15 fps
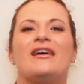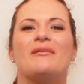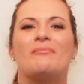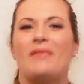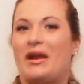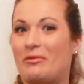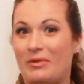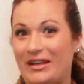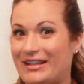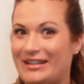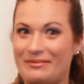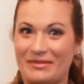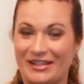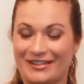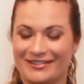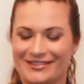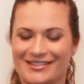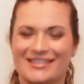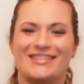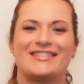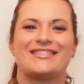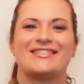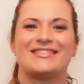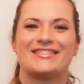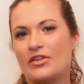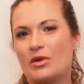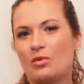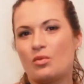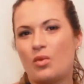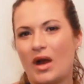my weekly meals,
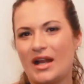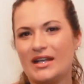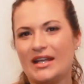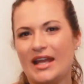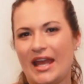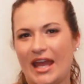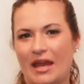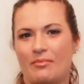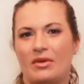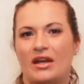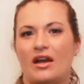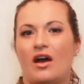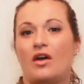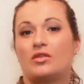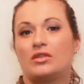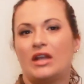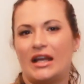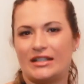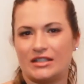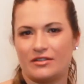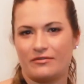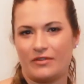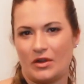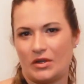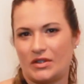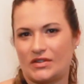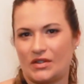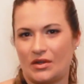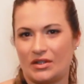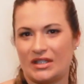the one habit I would like to
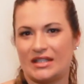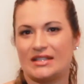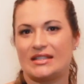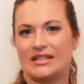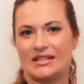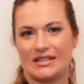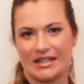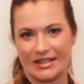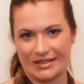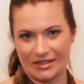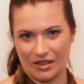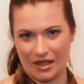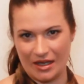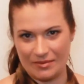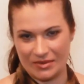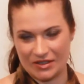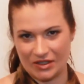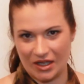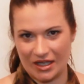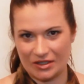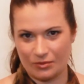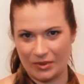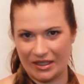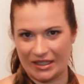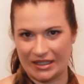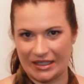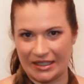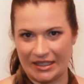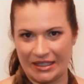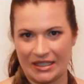focus on is to set time aside
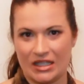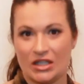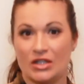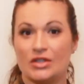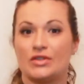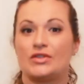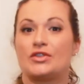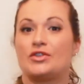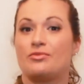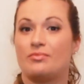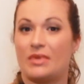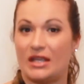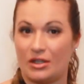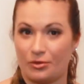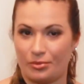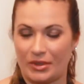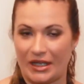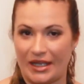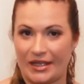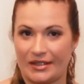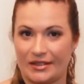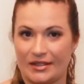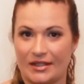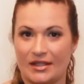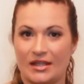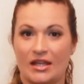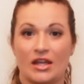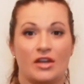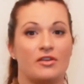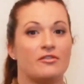weekly to meal plan,
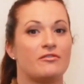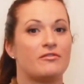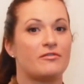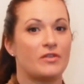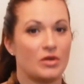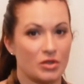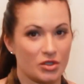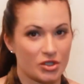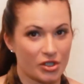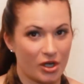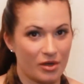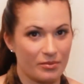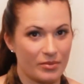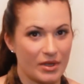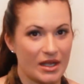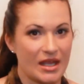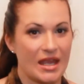food shop,